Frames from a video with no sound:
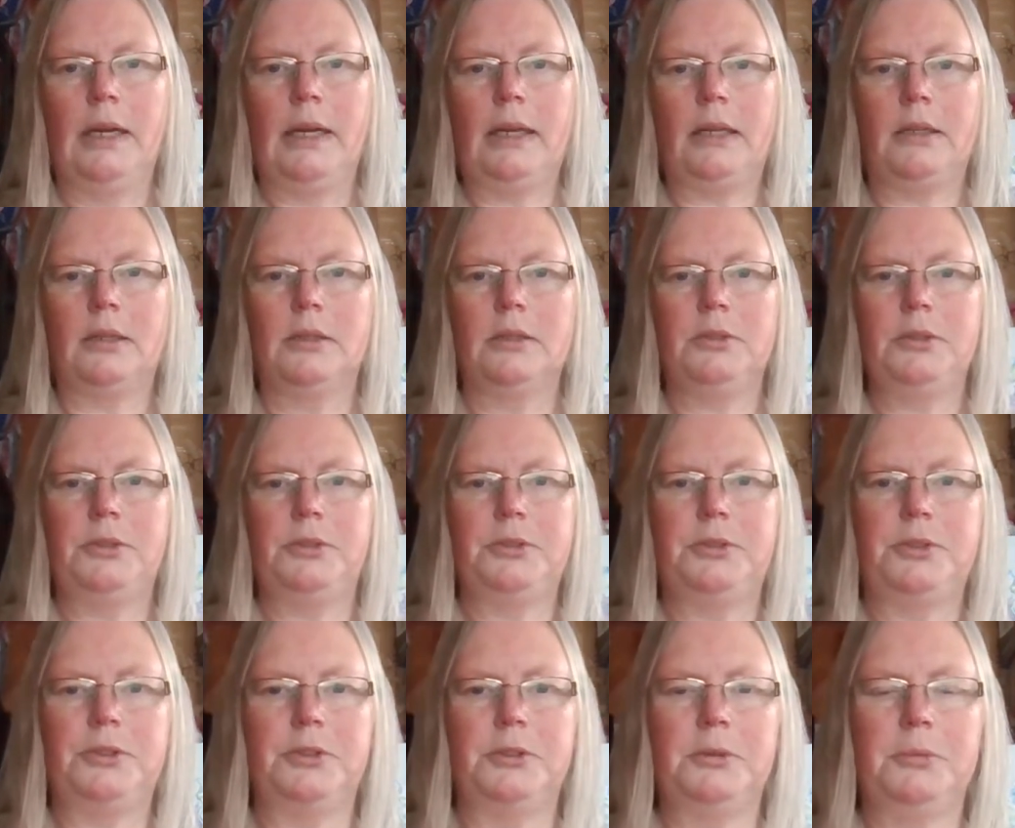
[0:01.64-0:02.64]
Hello
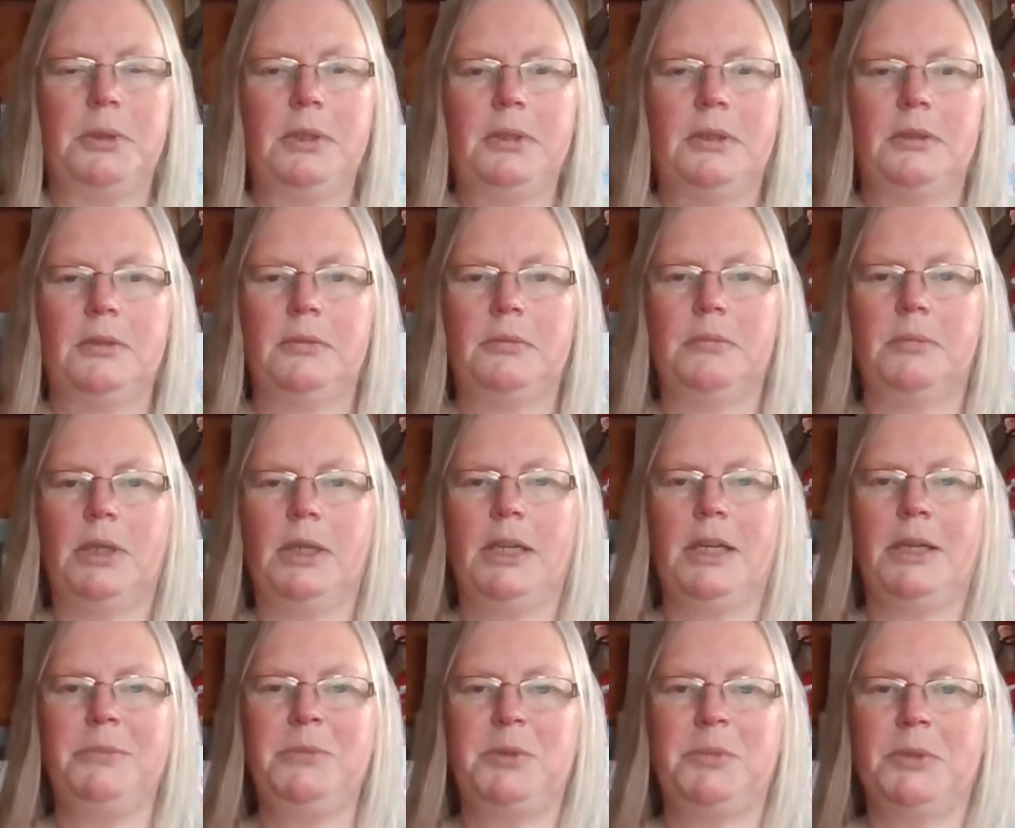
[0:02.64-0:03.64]
YouTube, my
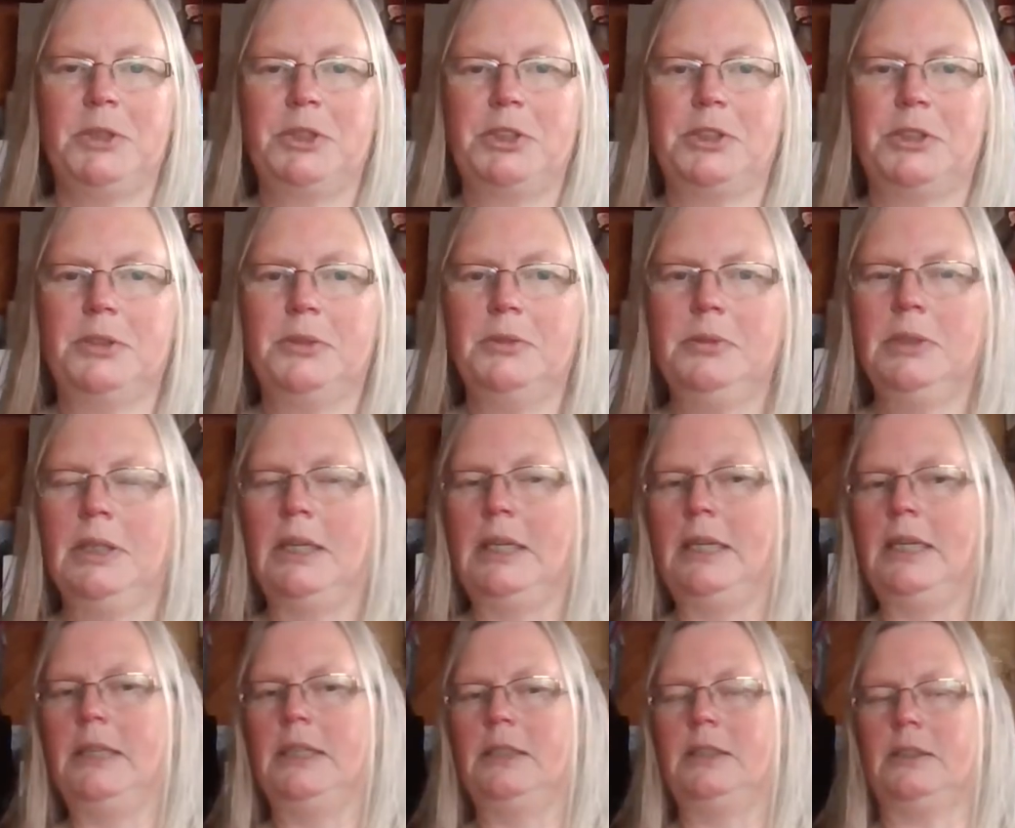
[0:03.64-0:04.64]
name's Michelle
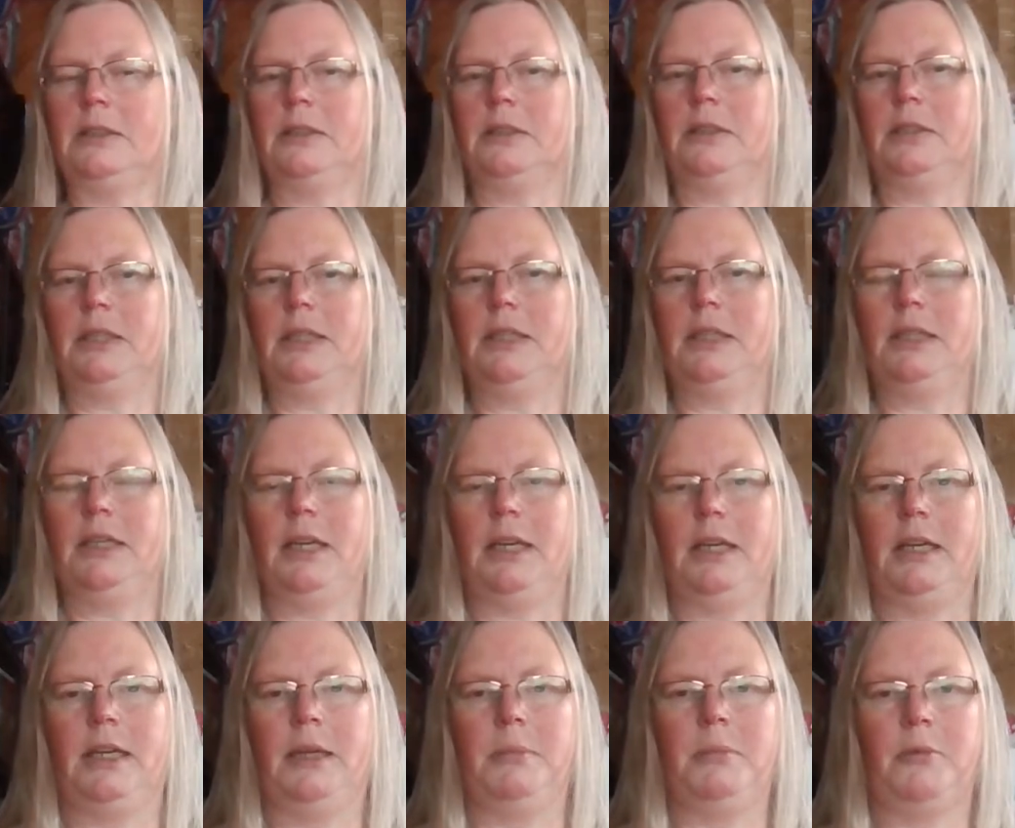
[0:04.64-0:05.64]
and I
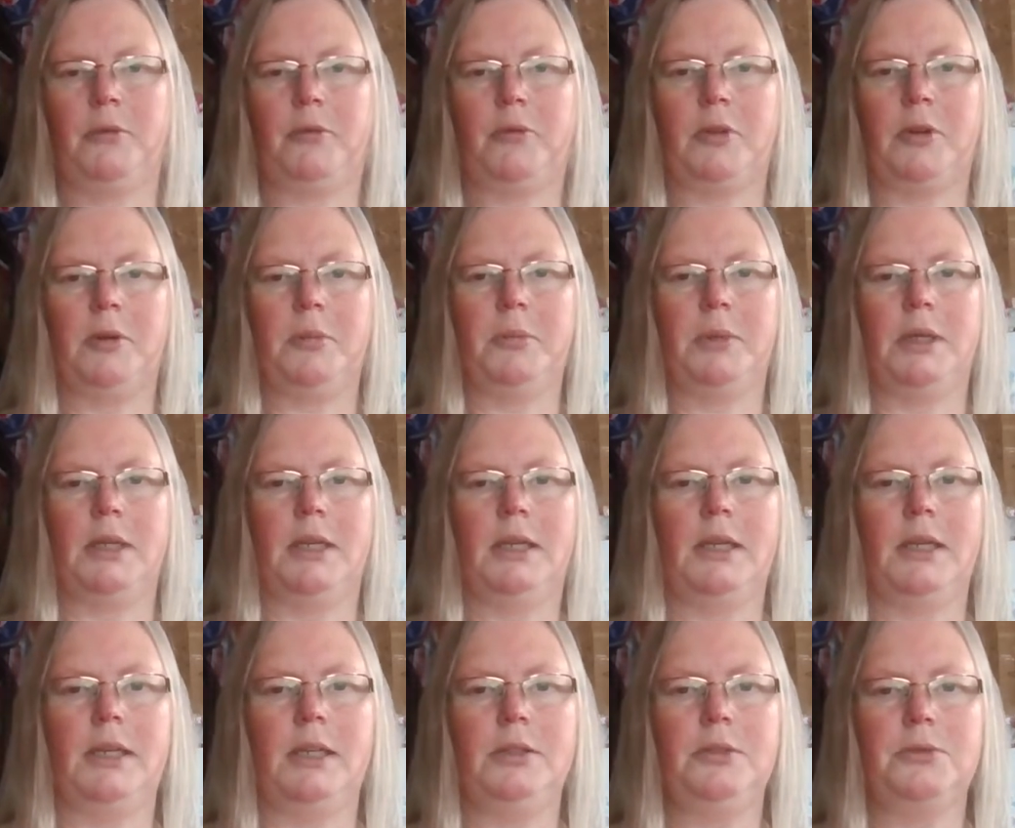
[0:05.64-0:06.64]
am from
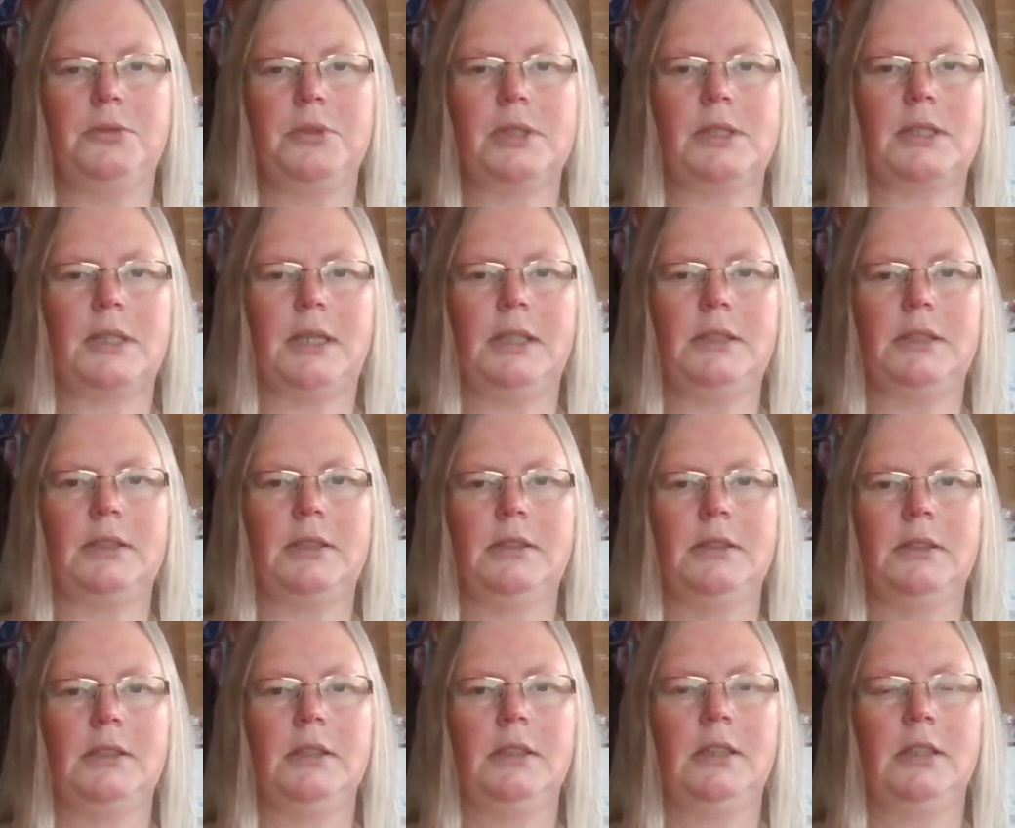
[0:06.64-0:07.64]
a little state
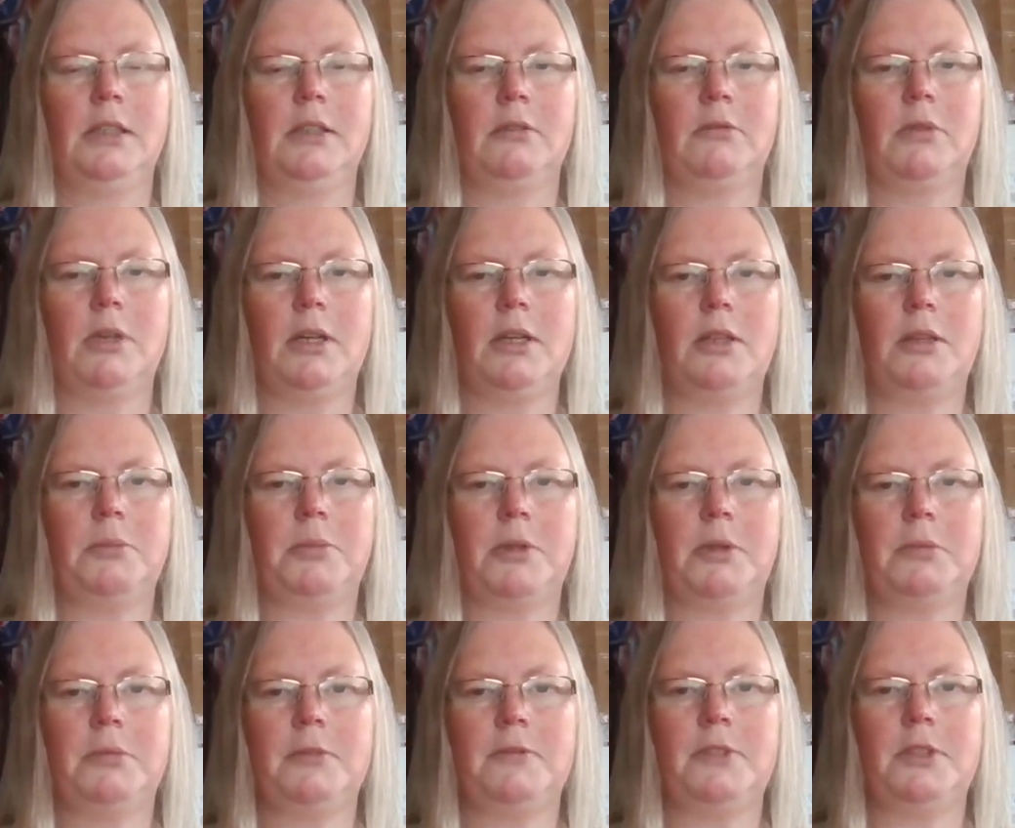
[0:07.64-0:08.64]
right at the
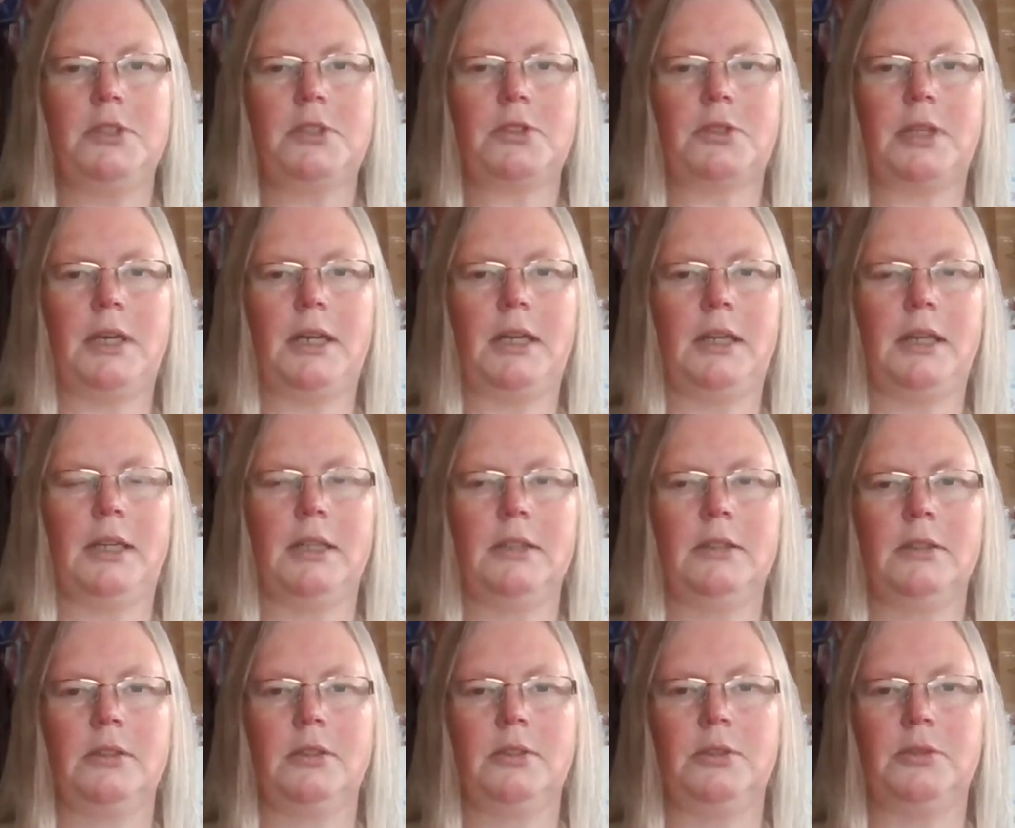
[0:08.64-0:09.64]
bottom of Australia
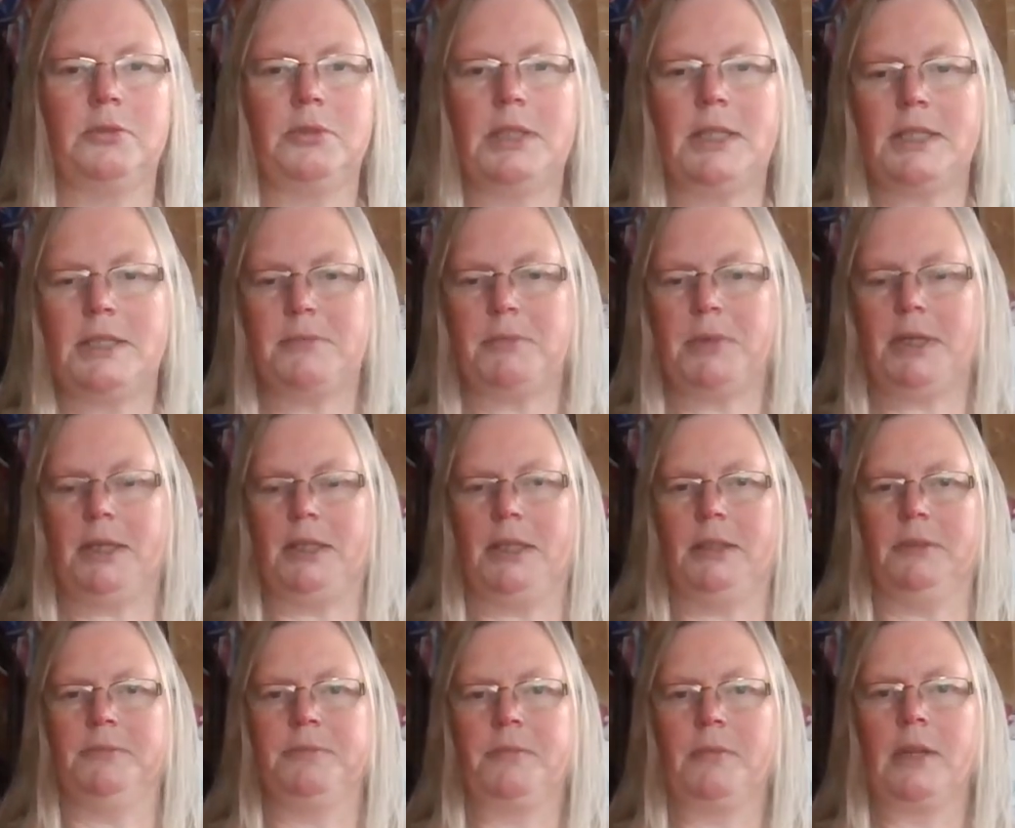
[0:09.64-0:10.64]
called Tasmania.